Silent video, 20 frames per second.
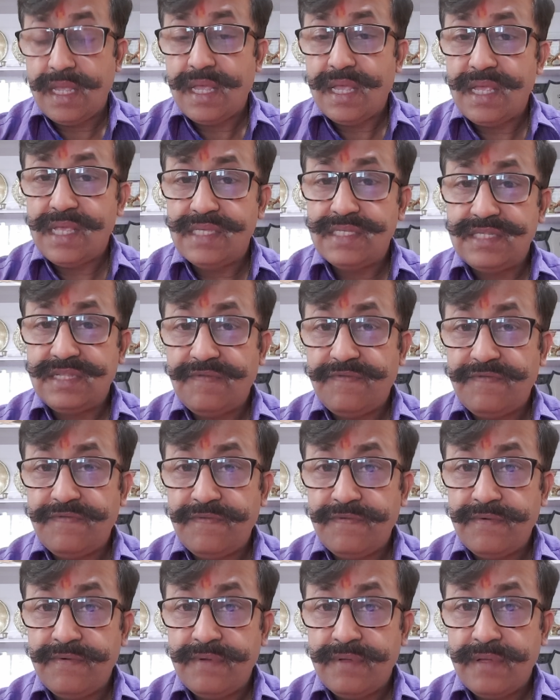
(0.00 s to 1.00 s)
is the
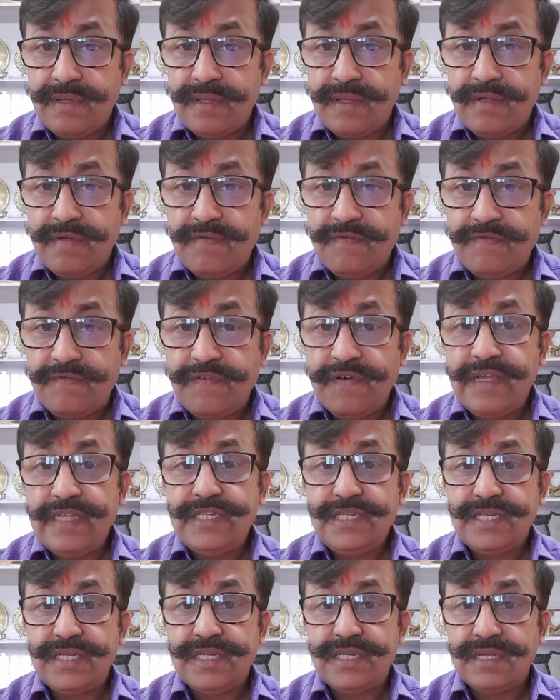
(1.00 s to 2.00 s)

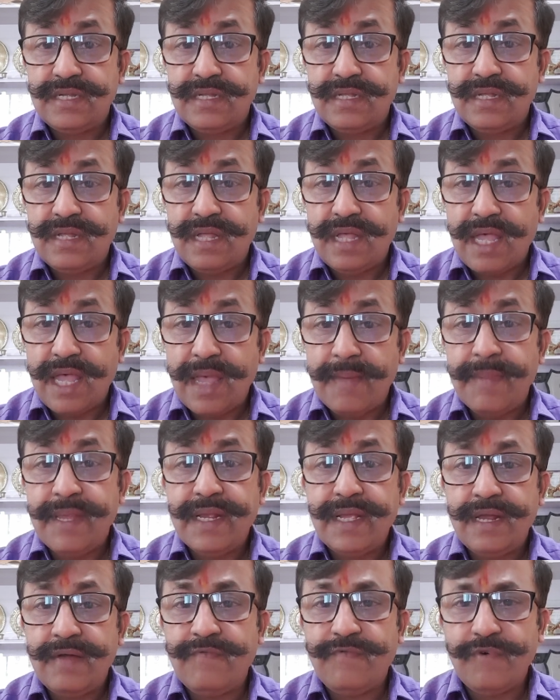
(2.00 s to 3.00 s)
first
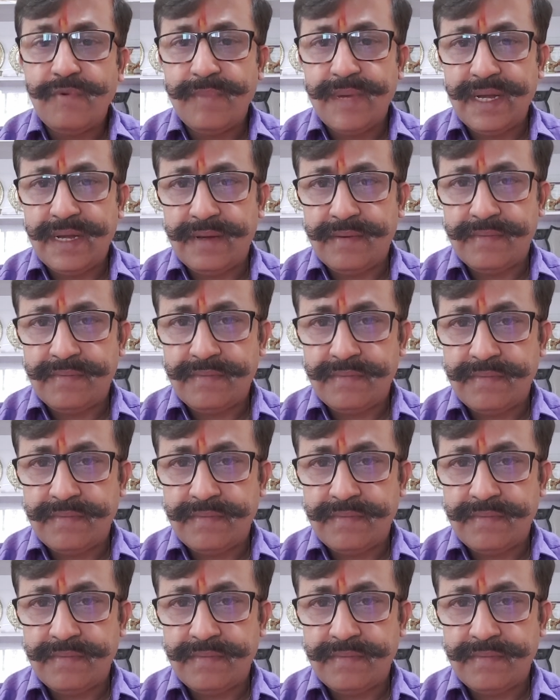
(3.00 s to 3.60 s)
American woman